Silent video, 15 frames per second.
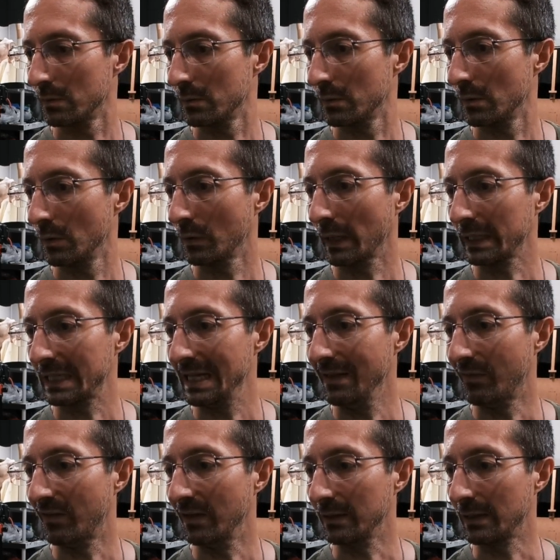It would like
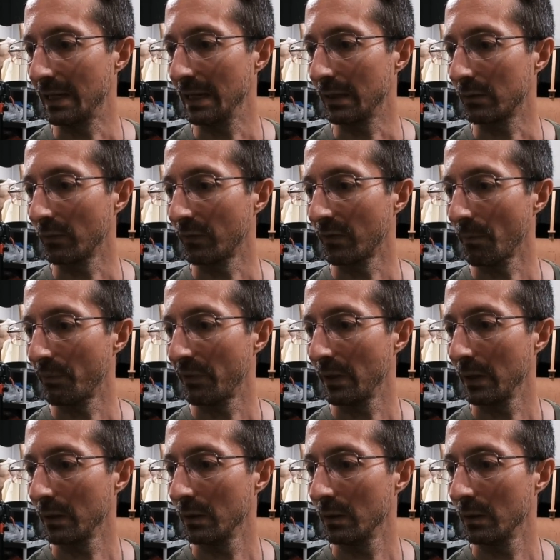instant kick or something.